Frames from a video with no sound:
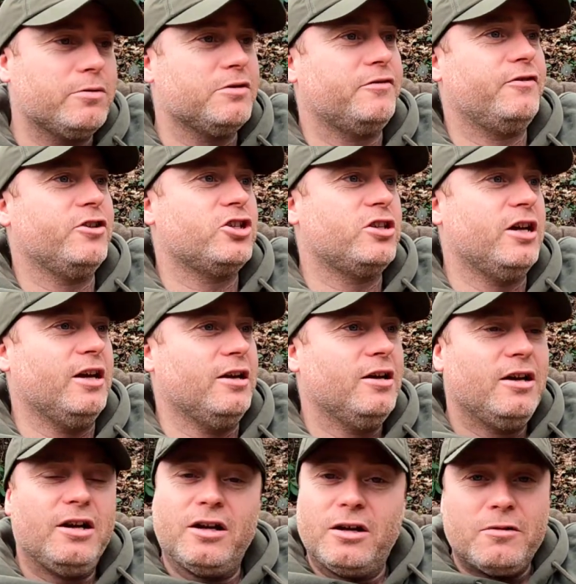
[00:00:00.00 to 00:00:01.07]
there was a fish there.
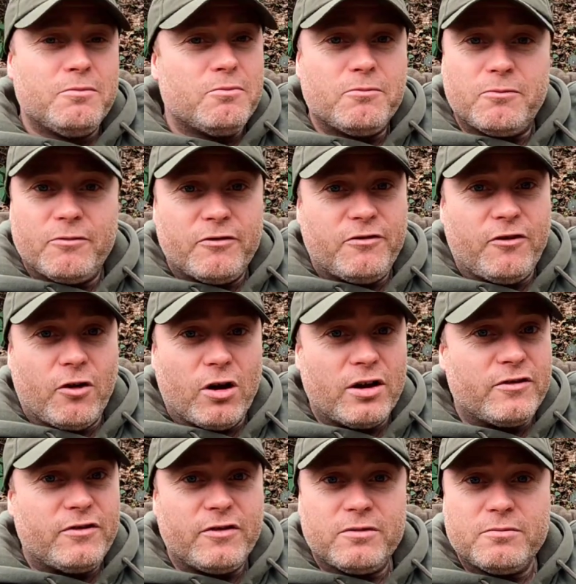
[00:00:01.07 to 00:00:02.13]

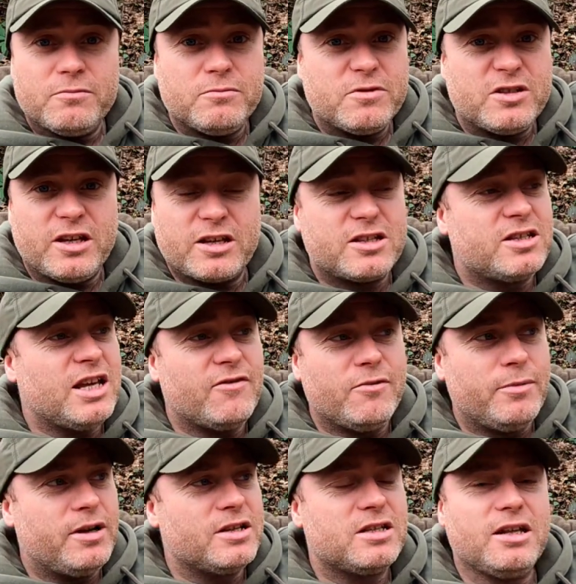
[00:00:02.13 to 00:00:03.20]
5, 6,
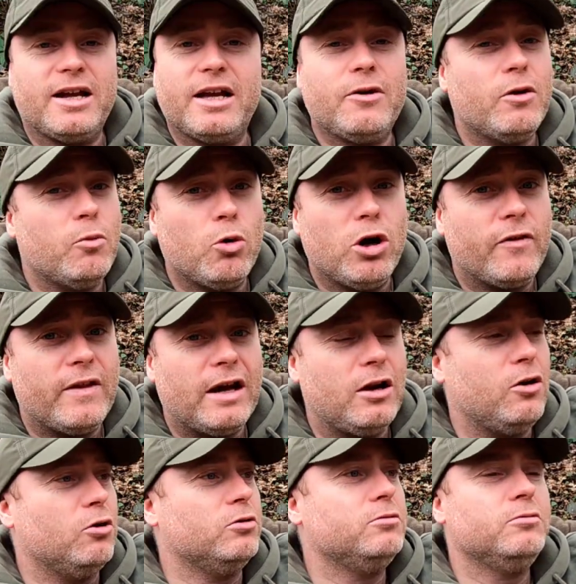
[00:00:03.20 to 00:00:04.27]
7 minutes later, it weren't
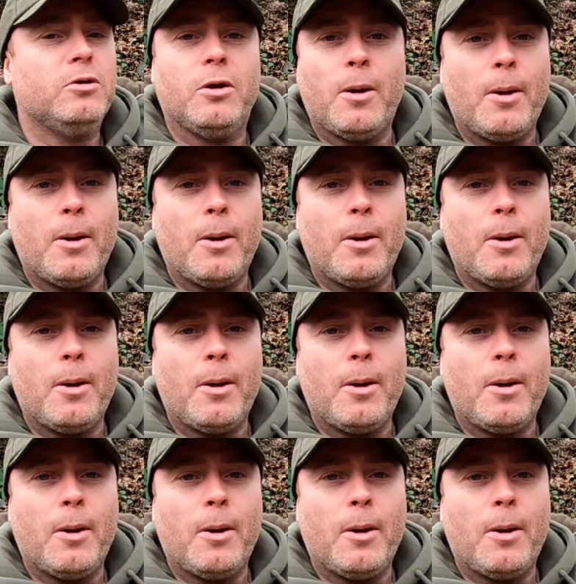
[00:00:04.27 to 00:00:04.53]
that long,